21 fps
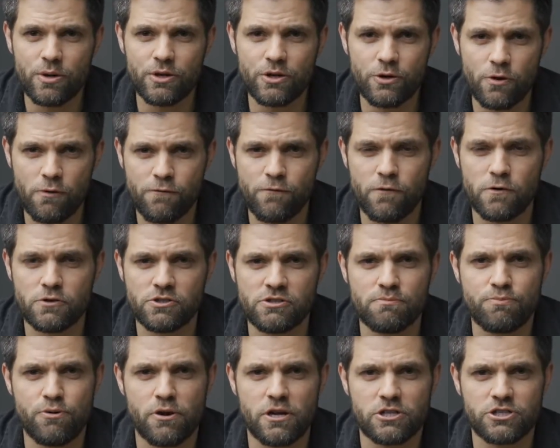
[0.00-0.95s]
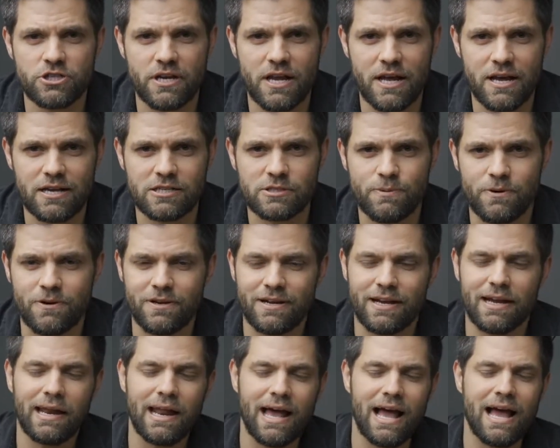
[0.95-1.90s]
your first impression expert,
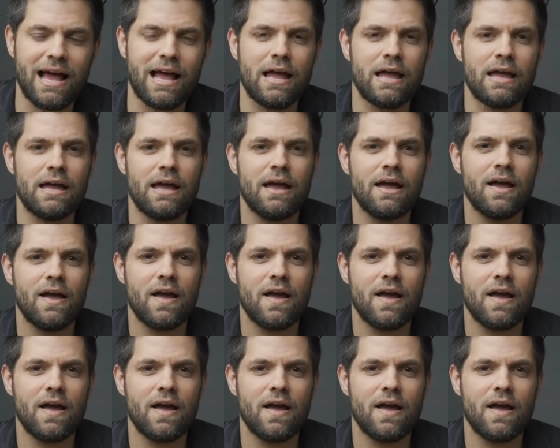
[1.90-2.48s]
and I